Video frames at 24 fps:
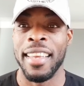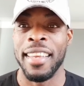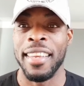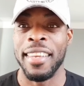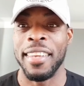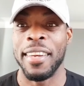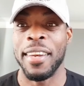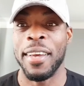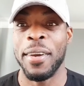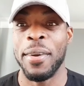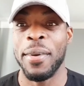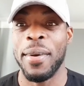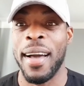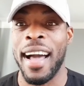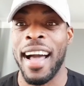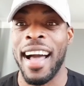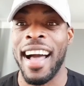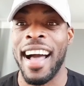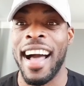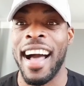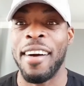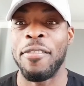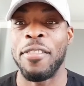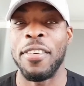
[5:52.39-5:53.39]
You know,
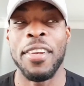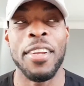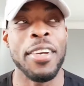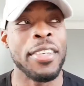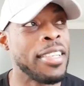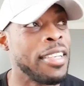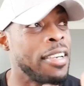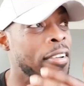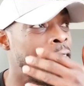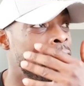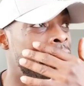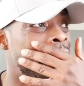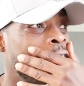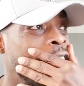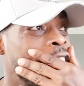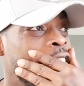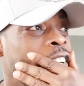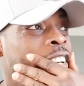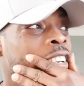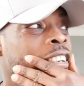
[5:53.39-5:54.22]
I've looked at the fashion